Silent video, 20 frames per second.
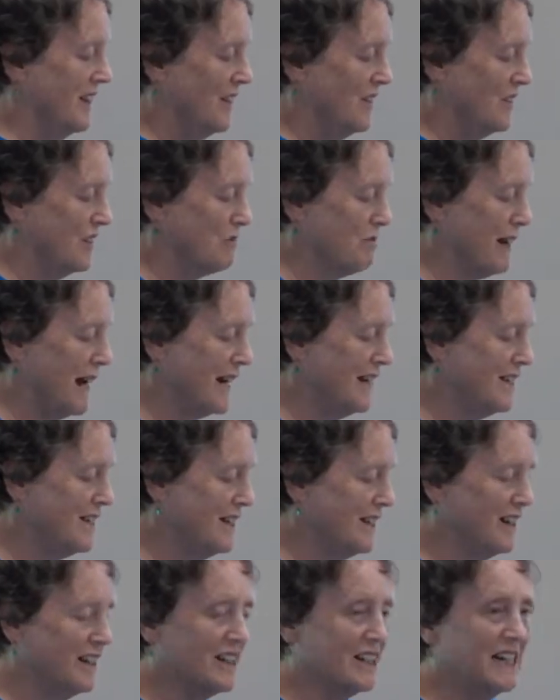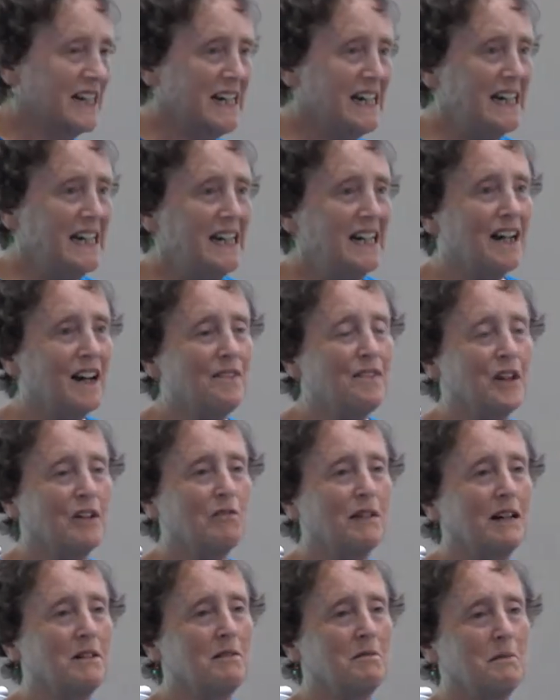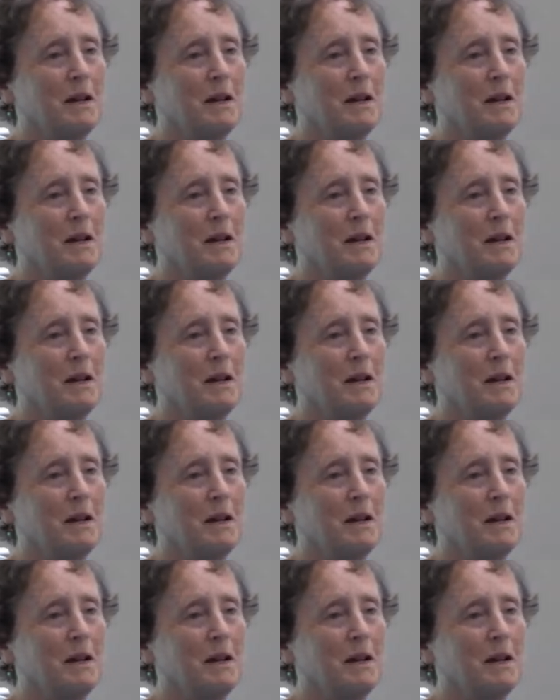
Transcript: the rising cree of the red,